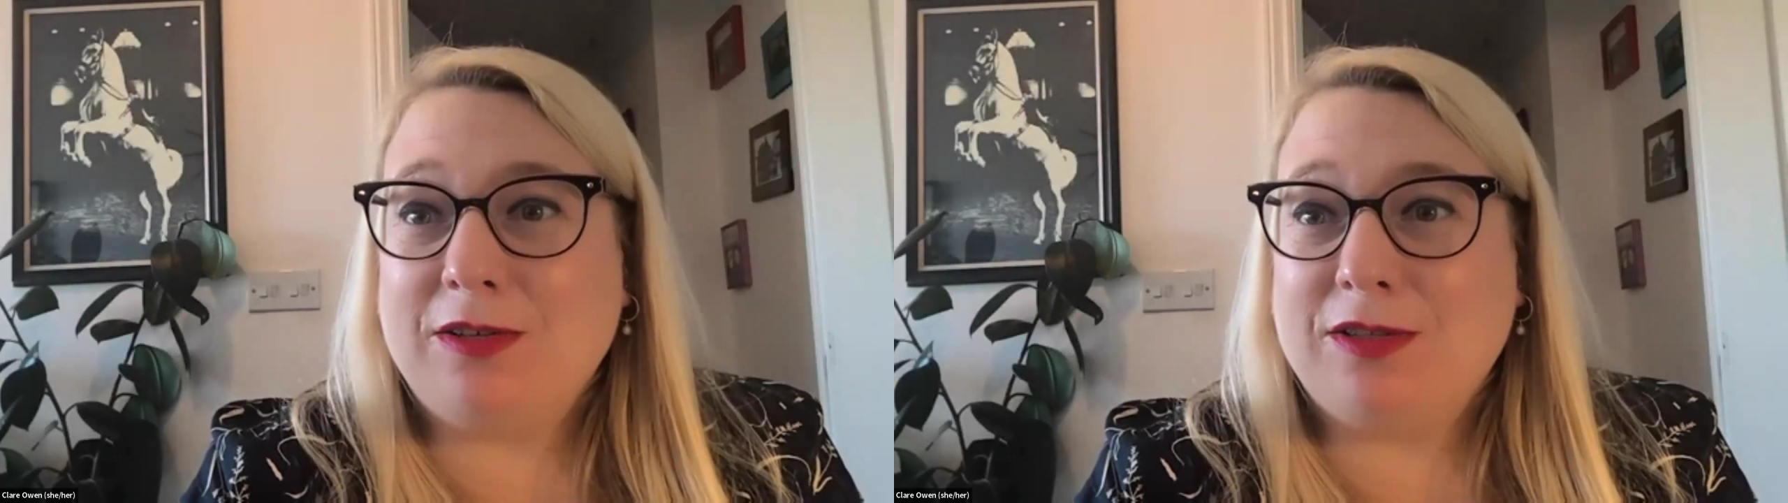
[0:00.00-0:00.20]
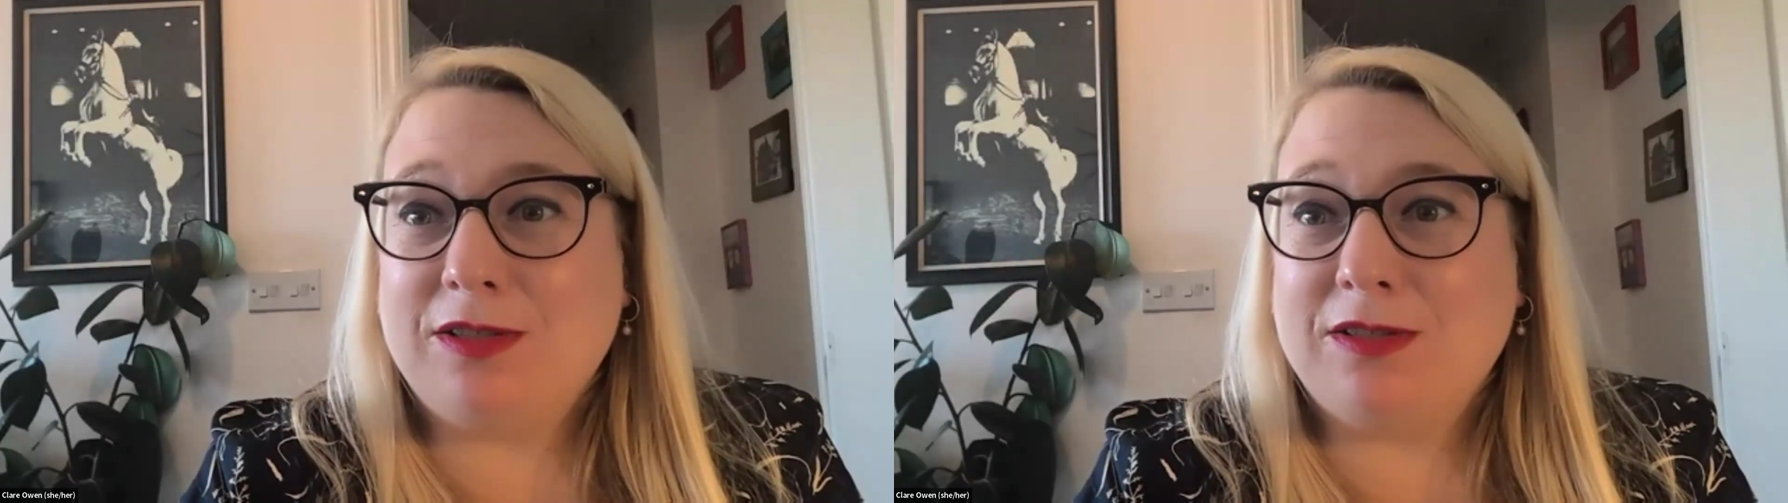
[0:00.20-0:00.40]

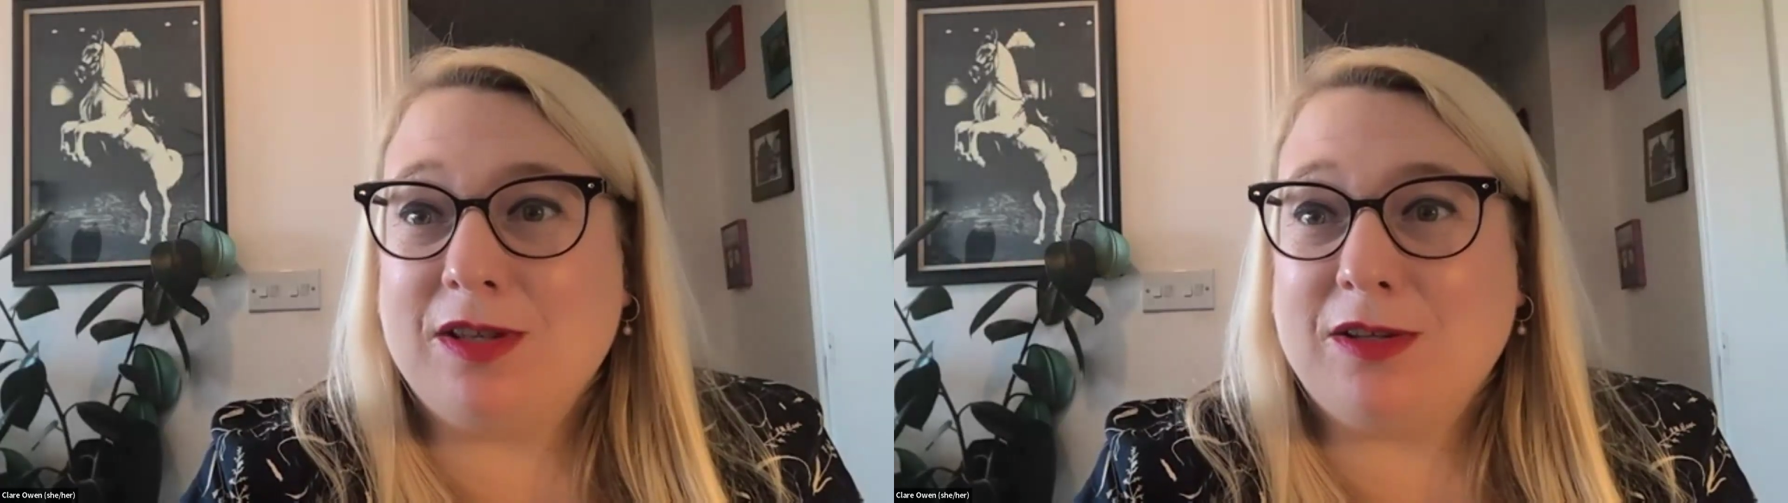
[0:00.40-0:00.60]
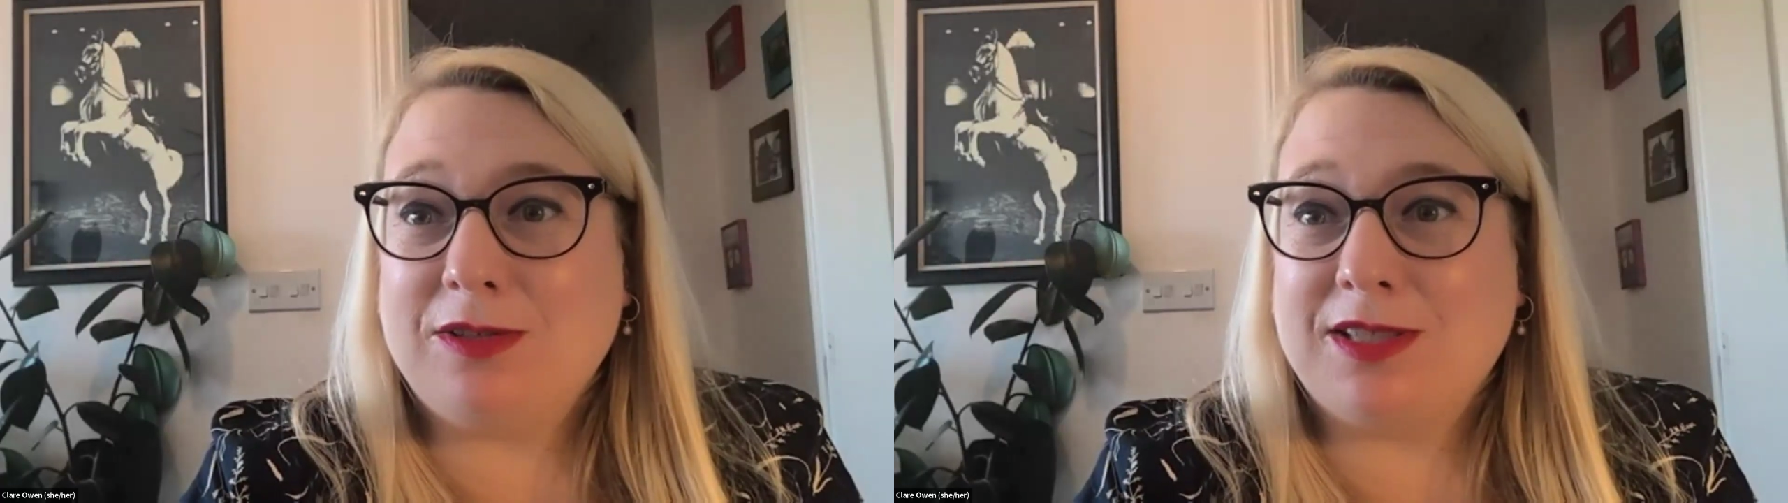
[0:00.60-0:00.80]

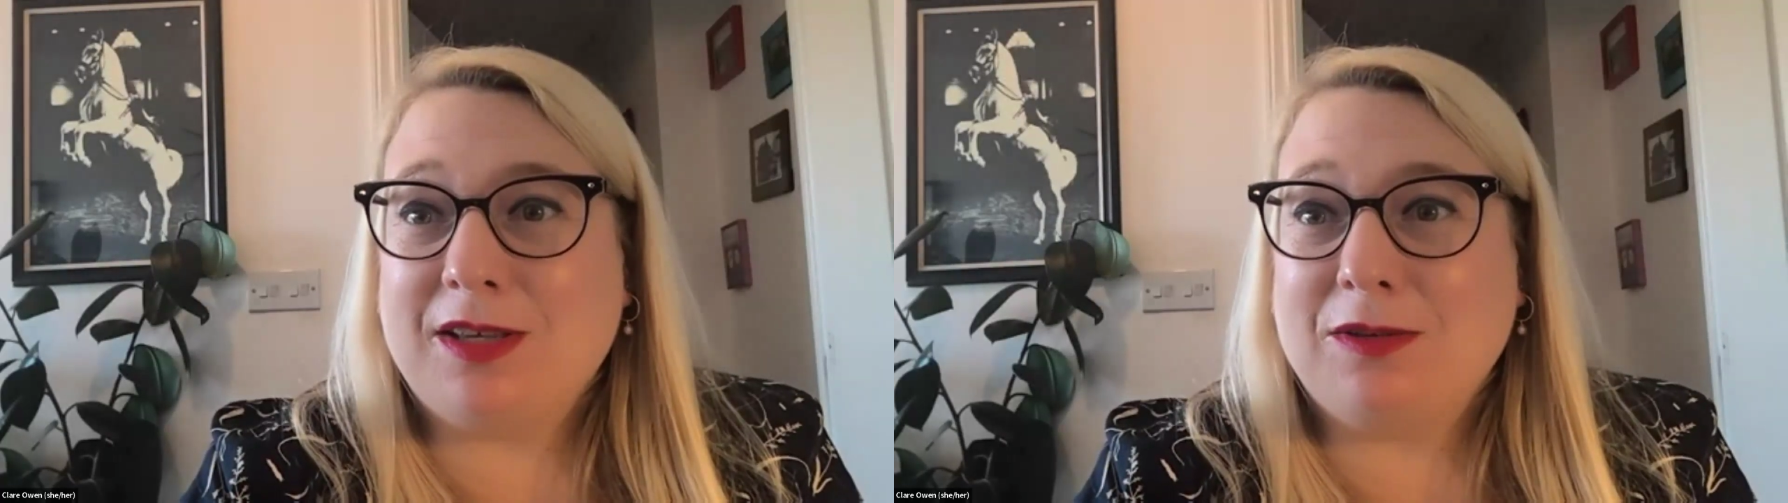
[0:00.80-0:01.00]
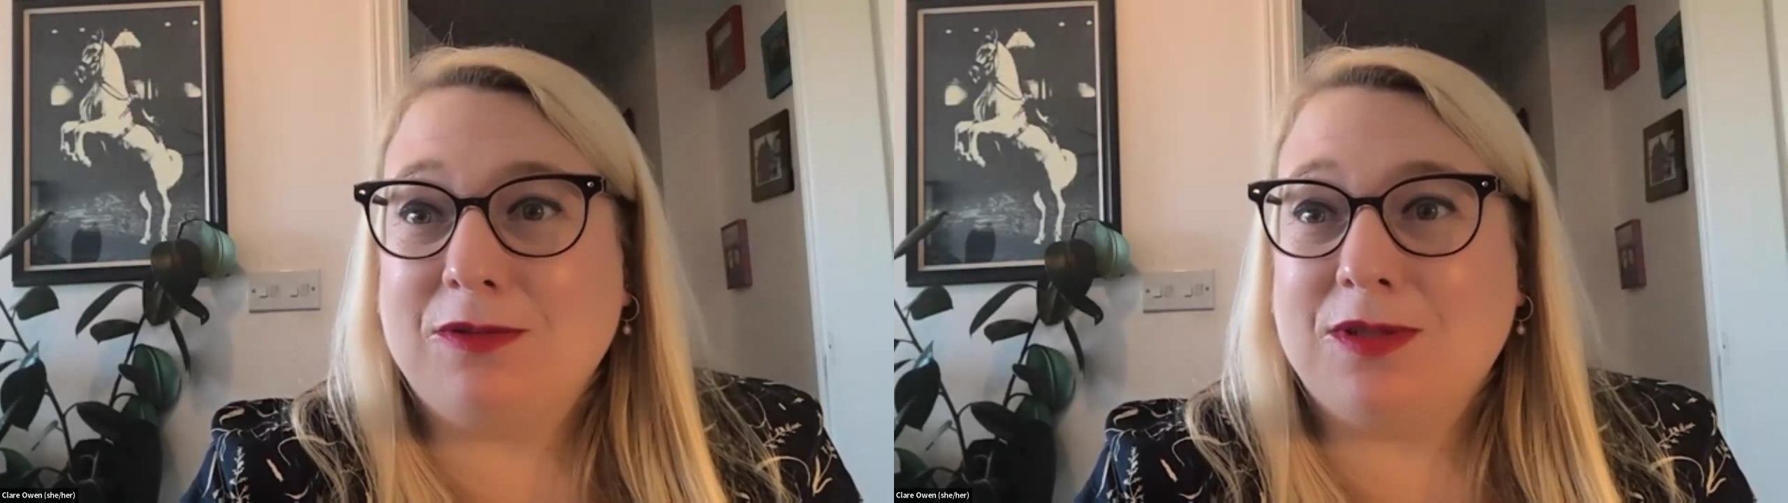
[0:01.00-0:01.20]
those
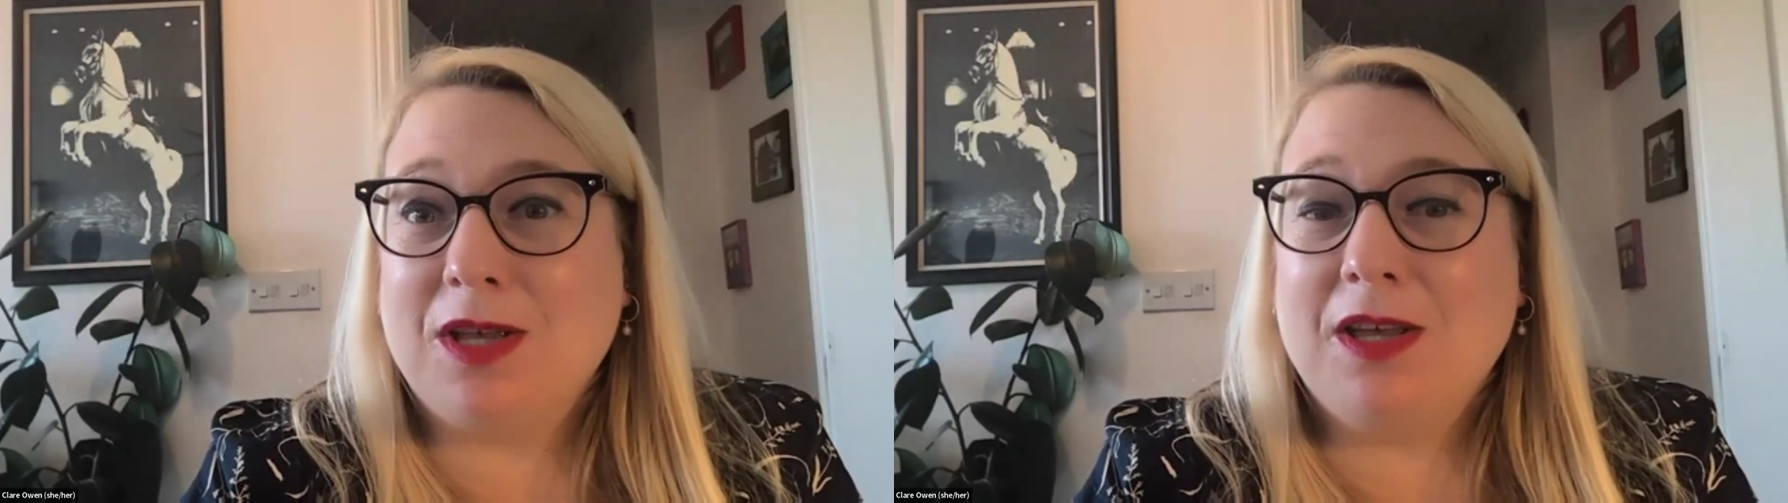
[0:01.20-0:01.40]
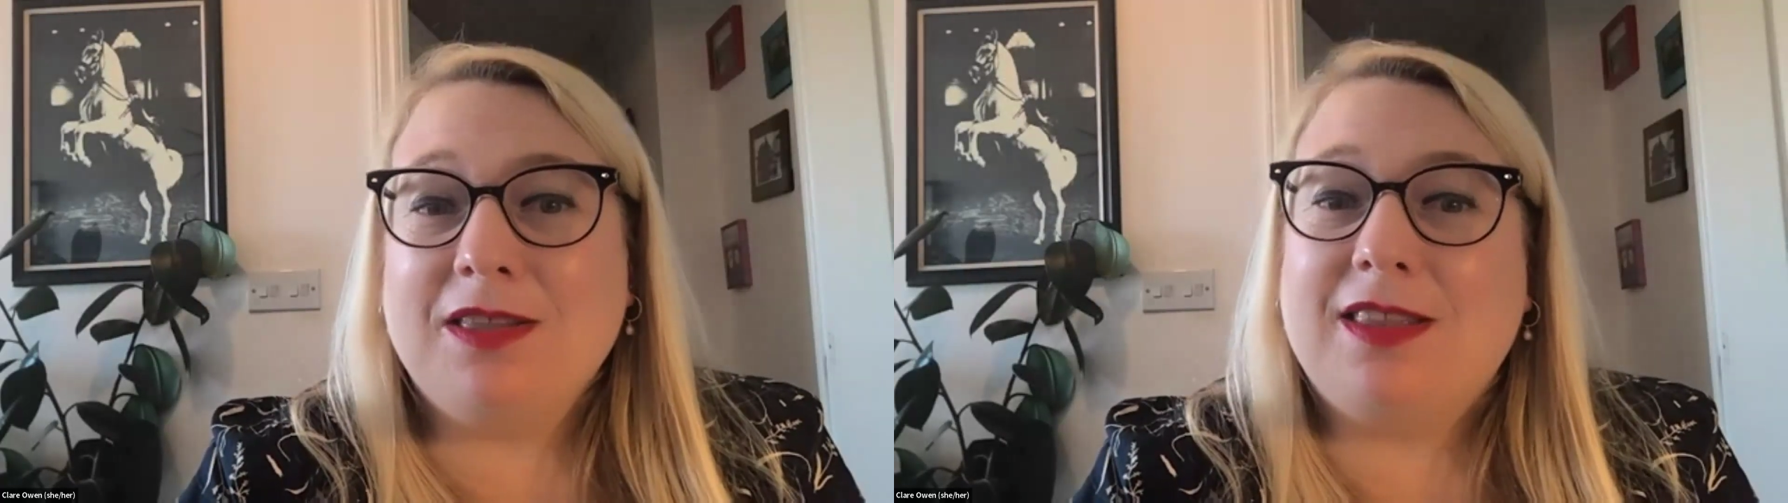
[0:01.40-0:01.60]

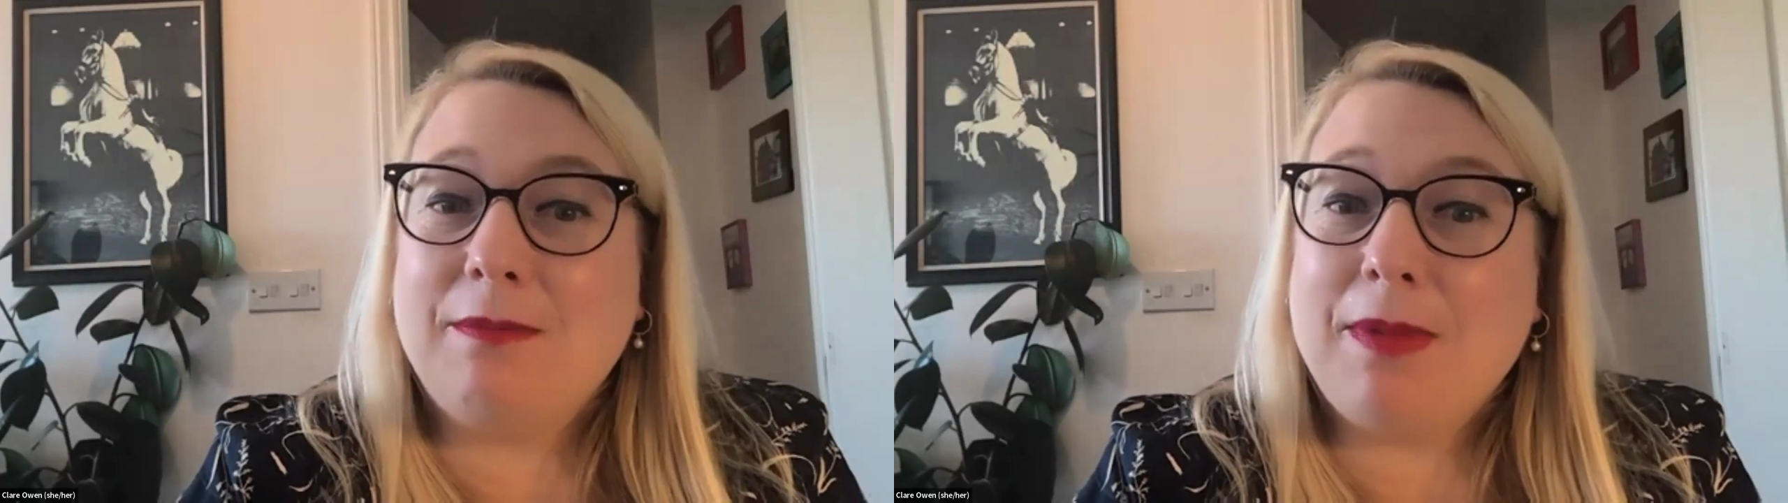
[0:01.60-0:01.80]
skills.